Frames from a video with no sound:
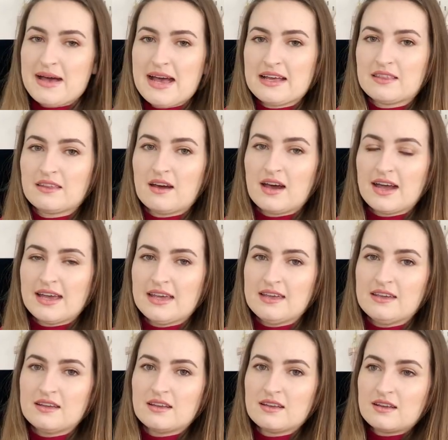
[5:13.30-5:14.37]
bag that
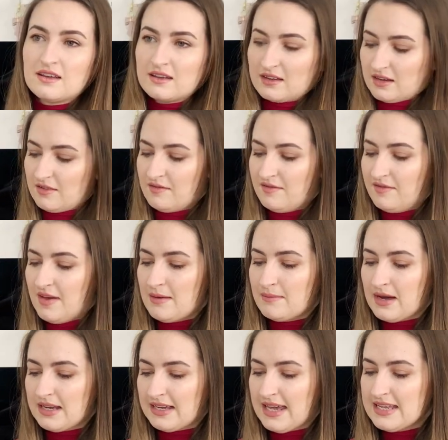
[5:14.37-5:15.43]
I can fit
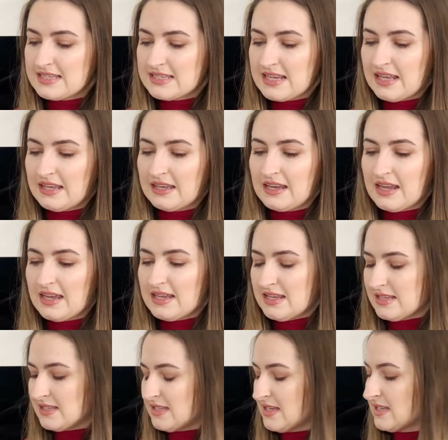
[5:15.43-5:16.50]
my kits in
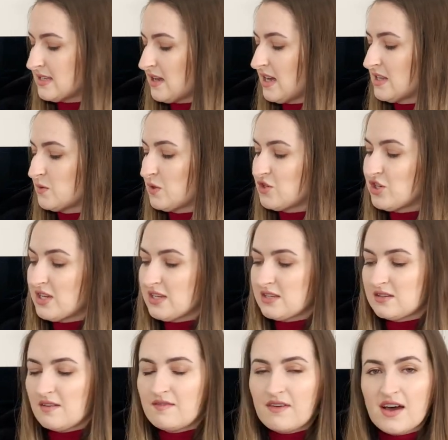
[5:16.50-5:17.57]
is this size, which
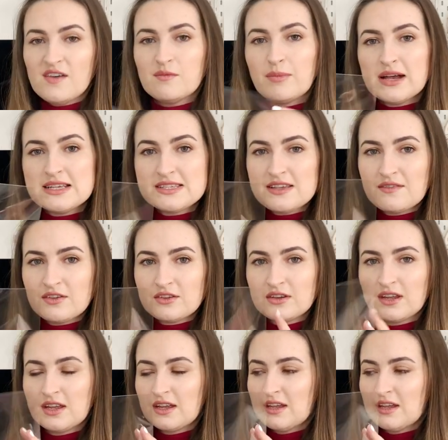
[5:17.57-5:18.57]
is 5x7.